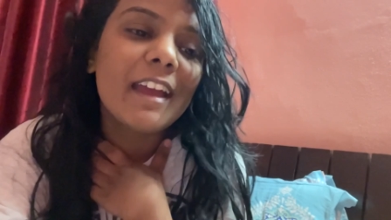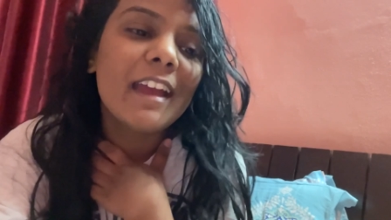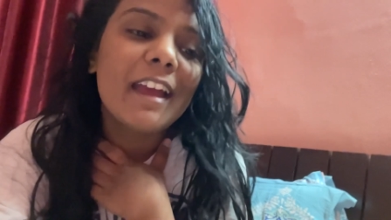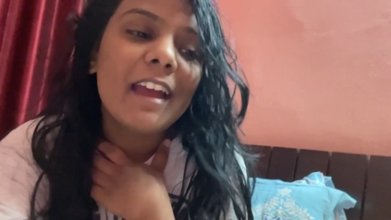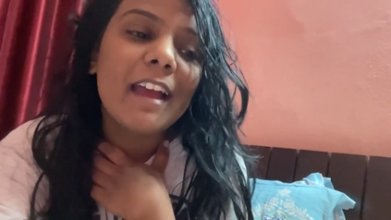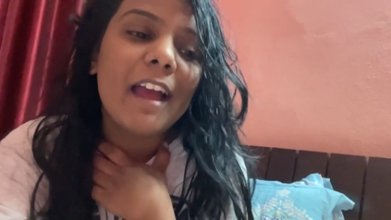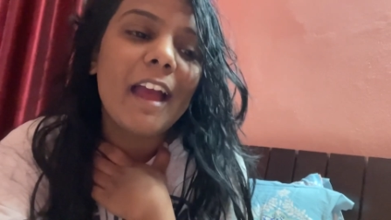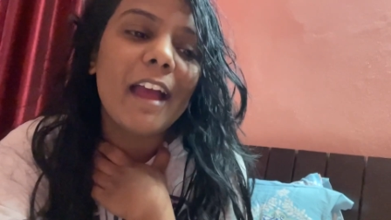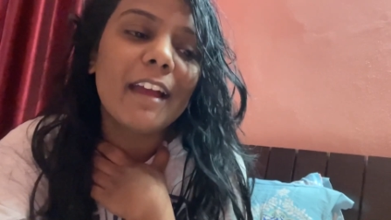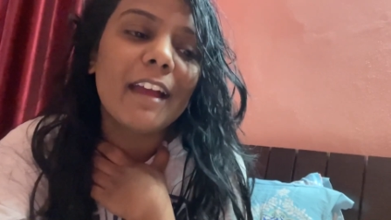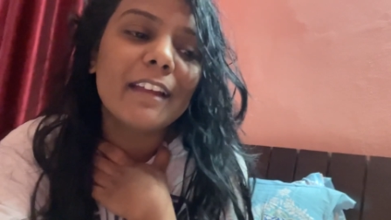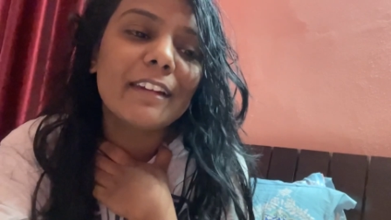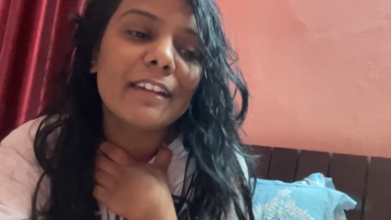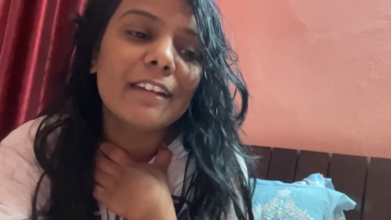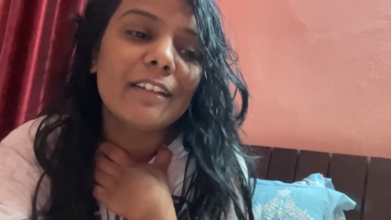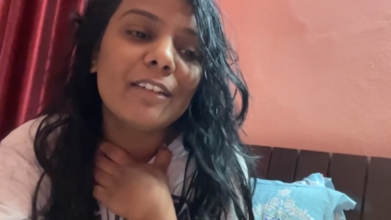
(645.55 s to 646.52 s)
And
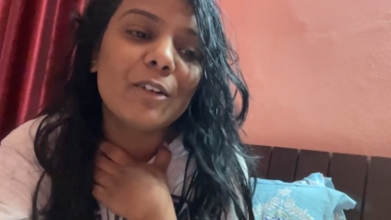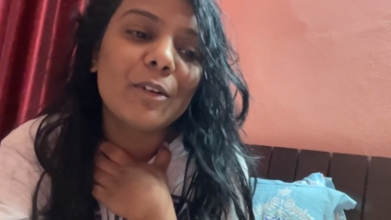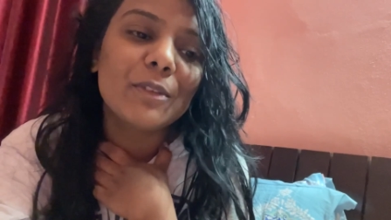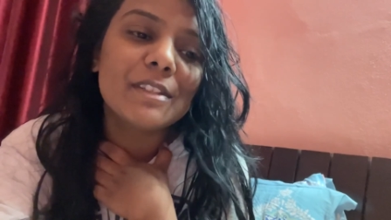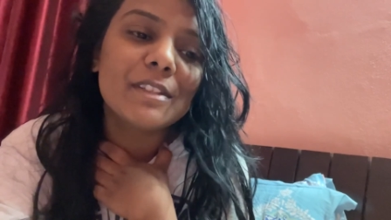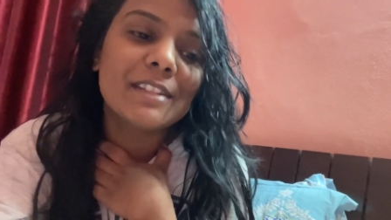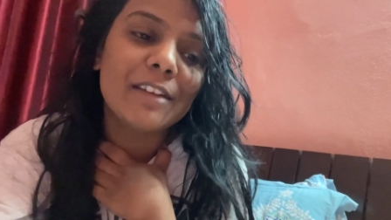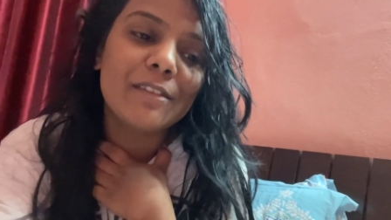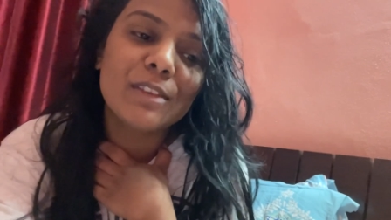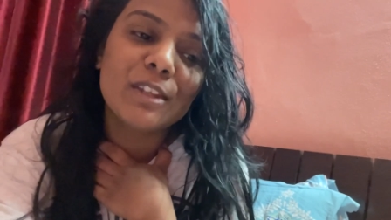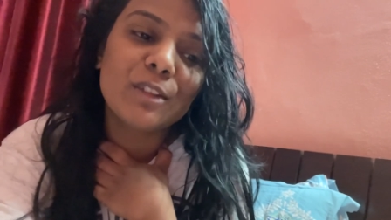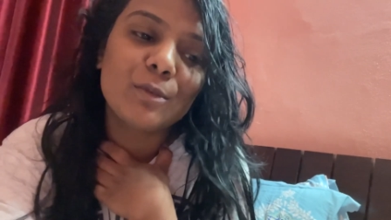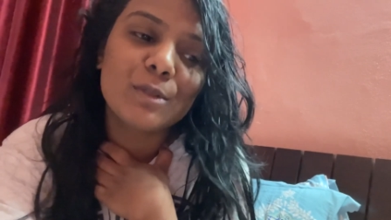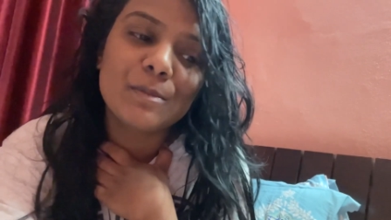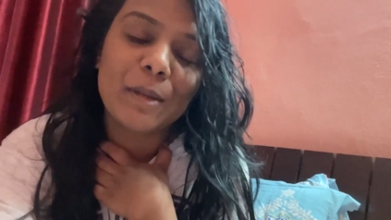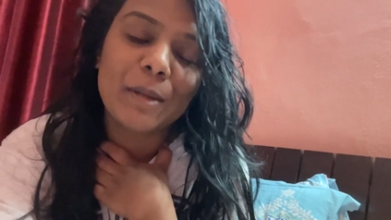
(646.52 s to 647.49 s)
on the 7th, it was my
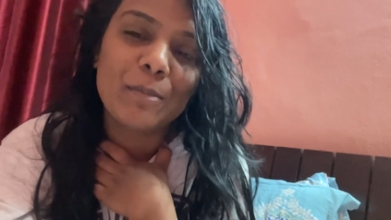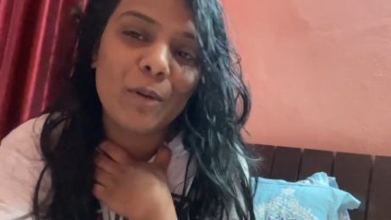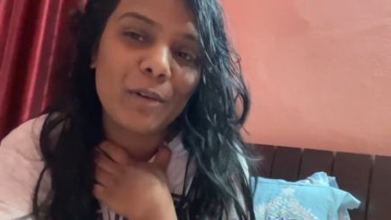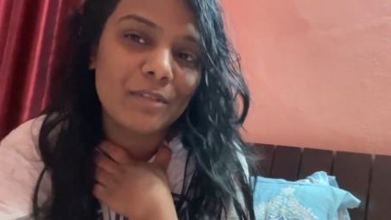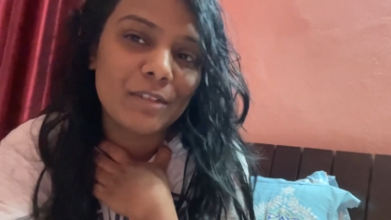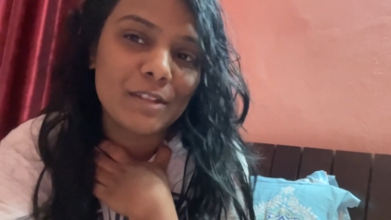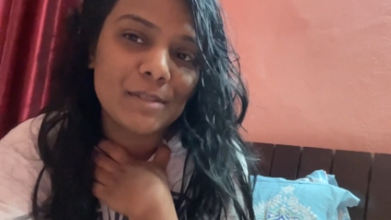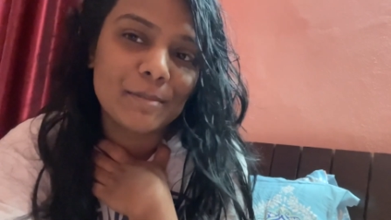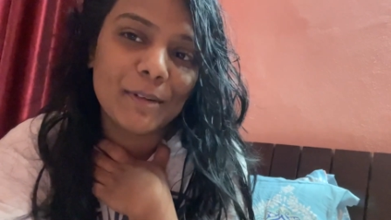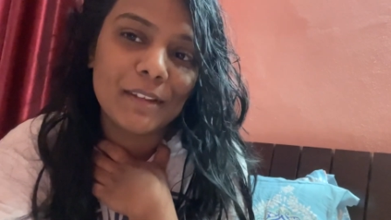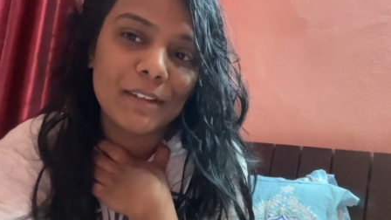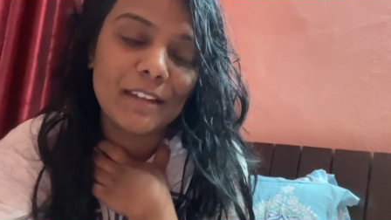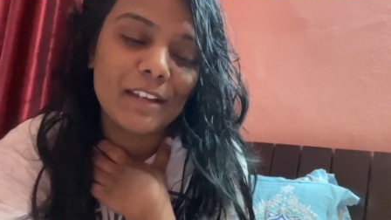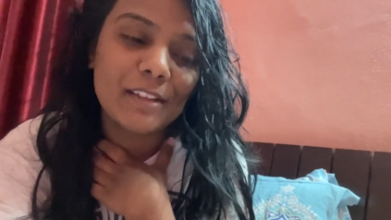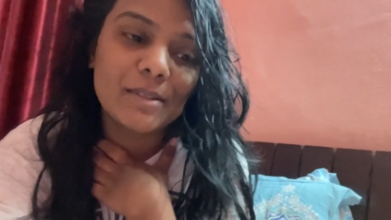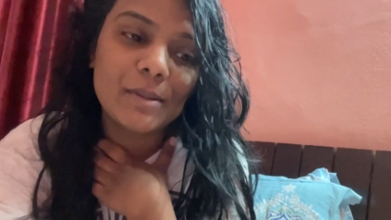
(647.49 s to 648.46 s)
boyfriend's birthday,
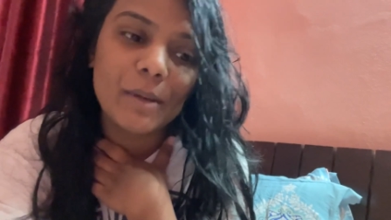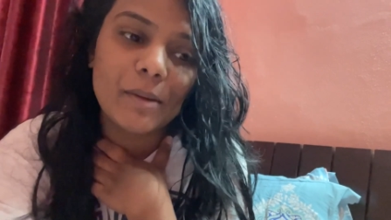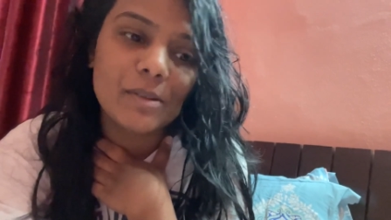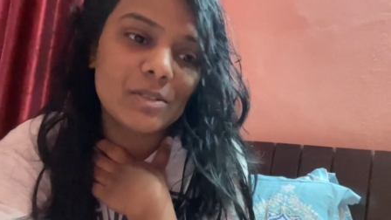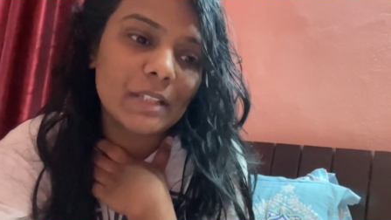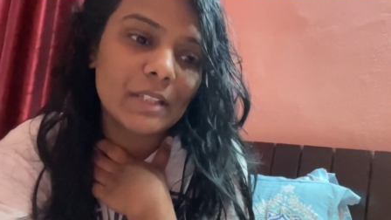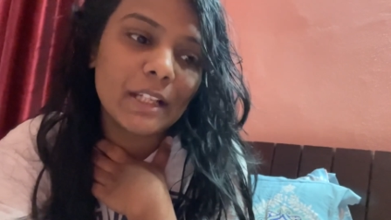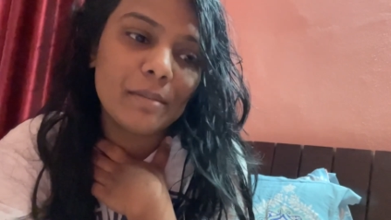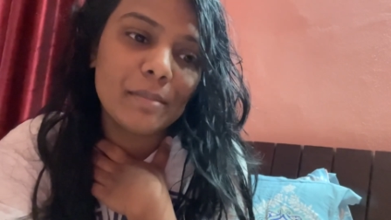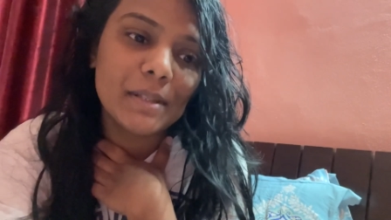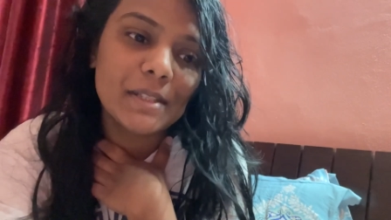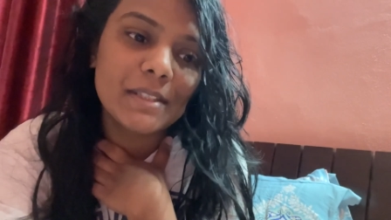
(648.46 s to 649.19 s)
so I was really busy.